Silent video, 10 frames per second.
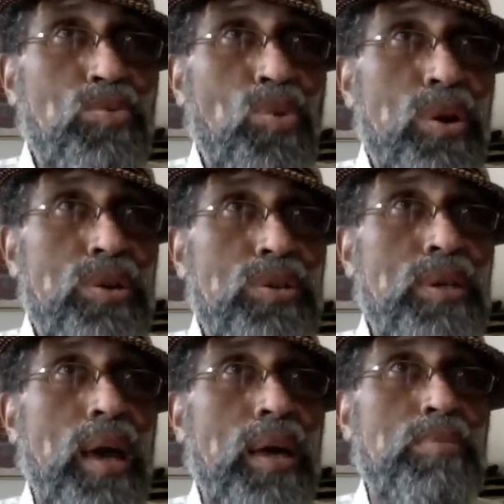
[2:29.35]

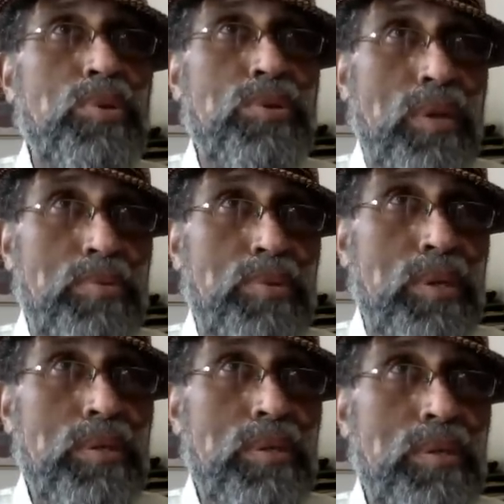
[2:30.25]
water-soluble
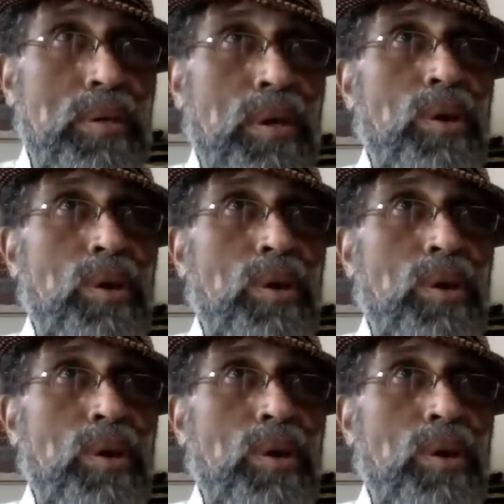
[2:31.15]
substance,